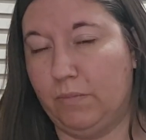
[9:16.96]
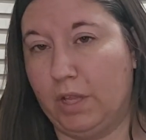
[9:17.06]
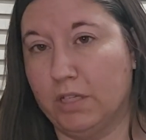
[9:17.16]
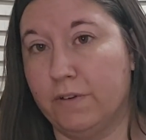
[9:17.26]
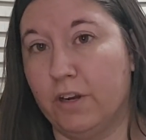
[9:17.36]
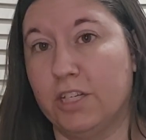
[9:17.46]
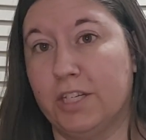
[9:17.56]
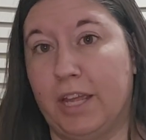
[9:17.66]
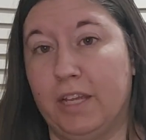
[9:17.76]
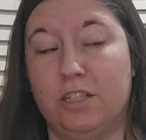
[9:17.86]
as far as
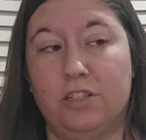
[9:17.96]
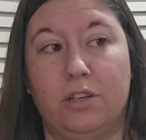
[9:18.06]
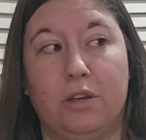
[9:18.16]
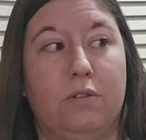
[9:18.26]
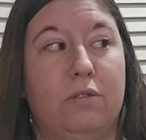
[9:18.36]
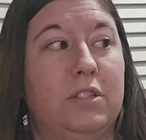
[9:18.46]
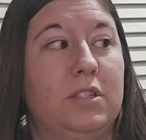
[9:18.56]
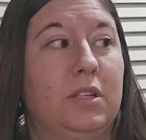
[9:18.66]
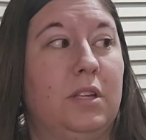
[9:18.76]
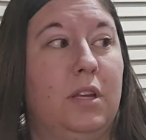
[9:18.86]
gauge
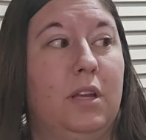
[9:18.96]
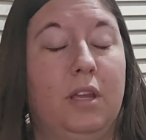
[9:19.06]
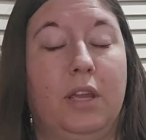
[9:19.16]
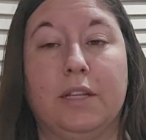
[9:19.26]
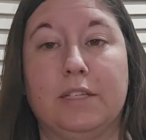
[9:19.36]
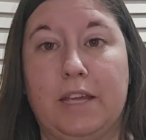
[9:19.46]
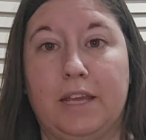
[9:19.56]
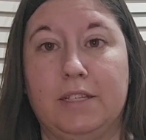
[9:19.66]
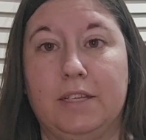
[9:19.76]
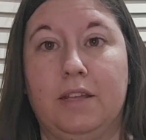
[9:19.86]
goes and
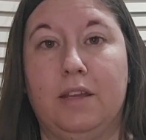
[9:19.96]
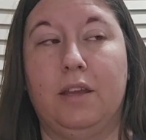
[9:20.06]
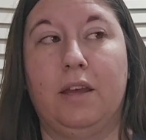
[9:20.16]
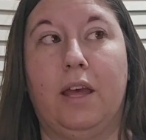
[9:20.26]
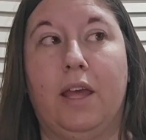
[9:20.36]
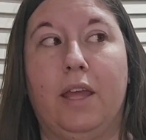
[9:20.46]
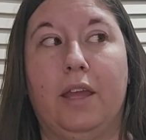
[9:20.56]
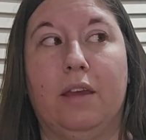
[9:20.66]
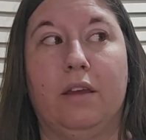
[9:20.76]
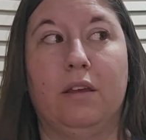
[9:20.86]
sizing,
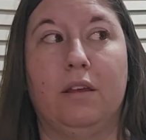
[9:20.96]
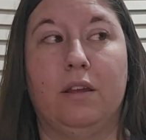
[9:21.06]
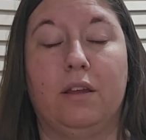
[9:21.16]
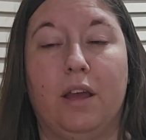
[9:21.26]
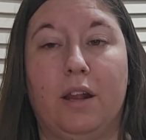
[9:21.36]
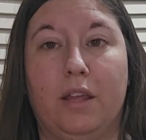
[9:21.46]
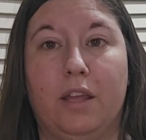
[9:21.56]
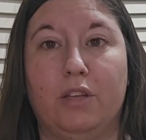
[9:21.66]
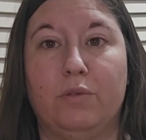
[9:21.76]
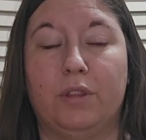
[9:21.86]
I got
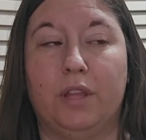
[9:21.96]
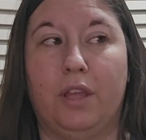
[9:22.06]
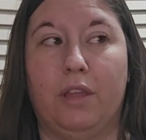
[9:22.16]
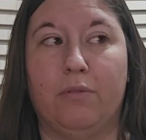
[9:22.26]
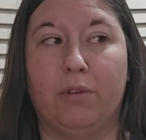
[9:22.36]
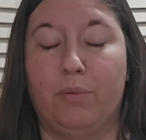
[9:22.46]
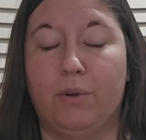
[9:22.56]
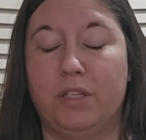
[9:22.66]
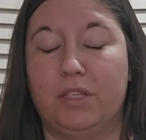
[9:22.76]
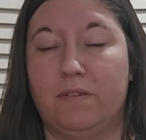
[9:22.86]
gauge with a
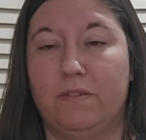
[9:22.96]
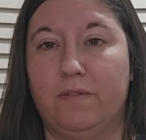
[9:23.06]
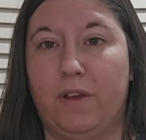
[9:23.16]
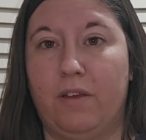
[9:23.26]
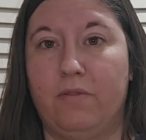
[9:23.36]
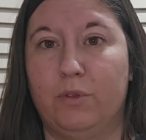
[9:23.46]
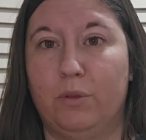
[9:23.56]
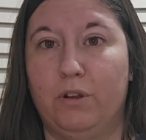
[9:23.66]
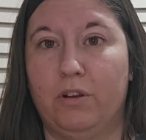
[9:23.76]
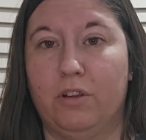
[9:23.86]
3.75
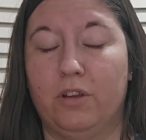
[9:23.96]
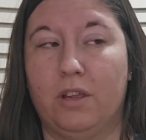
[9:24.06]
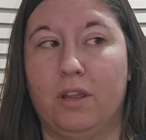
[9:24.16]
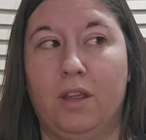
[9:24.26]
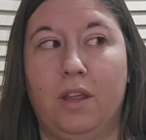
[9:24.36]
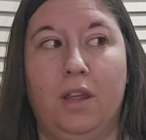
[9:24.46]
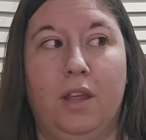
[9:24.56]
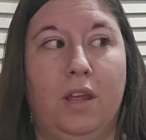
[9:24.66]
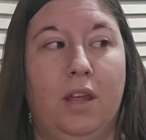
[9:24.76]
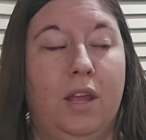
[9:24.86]
millimeter hook,
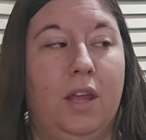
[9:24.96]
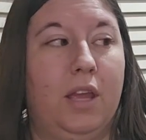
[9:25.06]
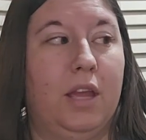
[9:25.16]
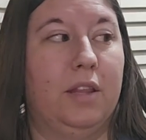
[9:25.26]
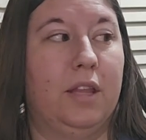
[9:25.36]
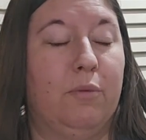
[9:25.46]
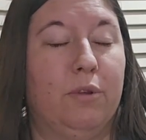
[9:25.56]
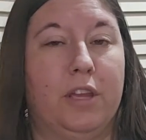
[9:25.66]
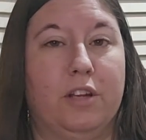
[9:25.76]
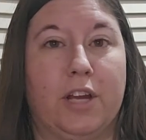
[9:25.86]
and then when
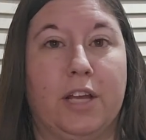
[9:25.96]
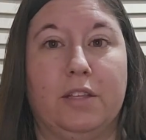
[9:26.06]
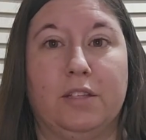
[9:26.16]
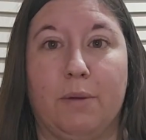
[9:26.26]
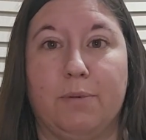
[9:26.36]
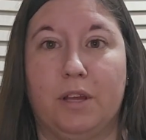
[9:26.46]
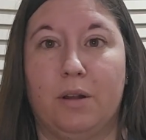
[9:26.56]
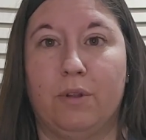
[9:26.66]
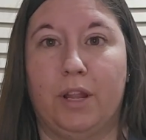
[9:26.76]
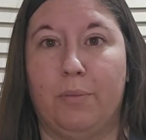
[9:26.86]
they tried the tops on,
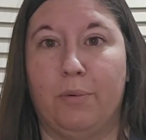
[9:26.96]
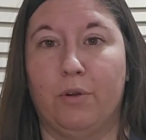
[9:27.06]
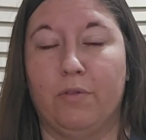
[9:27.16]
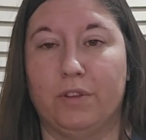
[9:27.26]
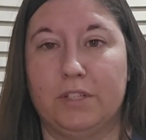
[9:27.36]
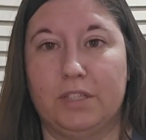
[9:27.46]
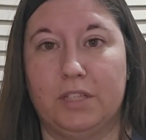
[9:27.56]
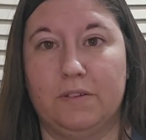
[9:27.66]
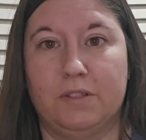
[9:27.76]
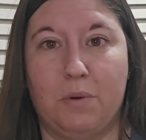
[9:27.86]
when I broke for the
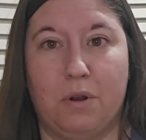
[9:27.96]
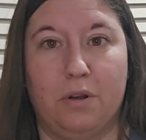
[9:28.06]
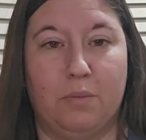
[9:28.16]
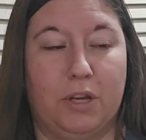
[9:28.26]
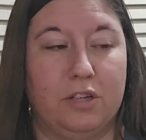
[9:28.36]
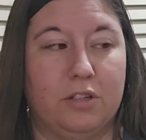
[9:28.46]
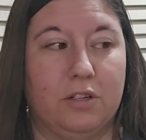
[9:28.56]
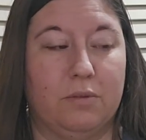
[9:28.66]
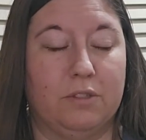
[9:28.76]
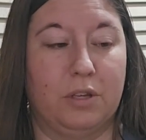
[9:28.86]
sleeves, I wanted to make sure
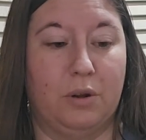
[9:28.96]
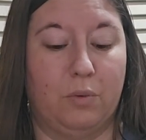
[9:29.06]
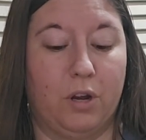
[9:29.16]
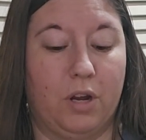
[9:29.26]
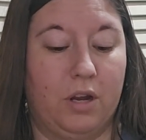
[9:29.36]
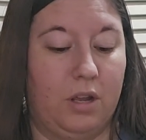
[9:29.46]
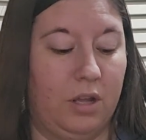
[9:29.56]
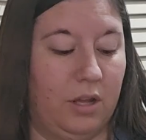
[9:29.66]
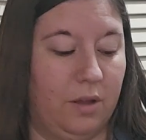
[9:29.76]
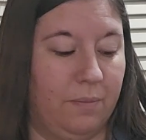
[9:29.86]
it was going to work.
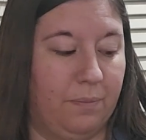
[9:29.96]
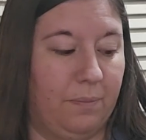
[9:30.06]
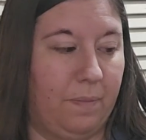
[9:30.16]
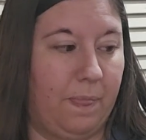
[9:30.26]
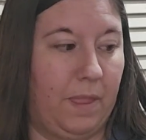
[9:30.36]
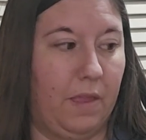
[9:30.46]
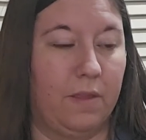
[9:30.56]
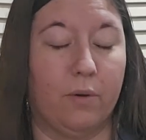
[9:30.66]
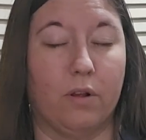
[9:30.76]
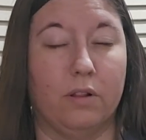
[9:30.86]

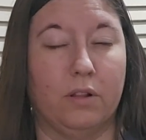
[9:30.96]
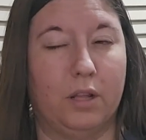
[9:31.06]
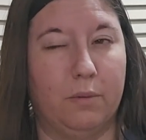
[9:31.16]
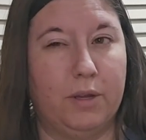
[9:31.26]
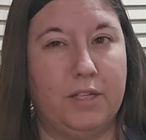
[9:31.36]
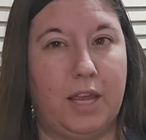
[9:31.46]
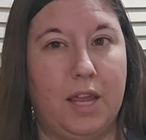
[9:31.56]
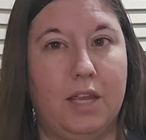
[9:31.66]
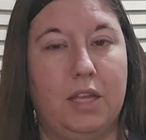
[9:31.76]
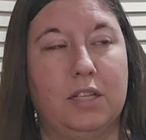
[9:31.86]
They were a little bit
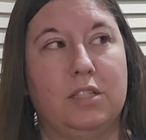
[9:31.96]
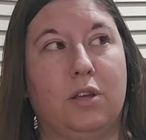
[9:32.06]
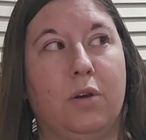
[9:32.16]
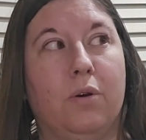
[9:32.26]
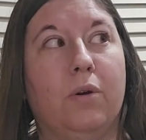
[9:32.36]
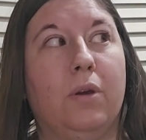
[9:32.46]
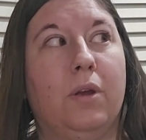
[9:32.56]
tight, and so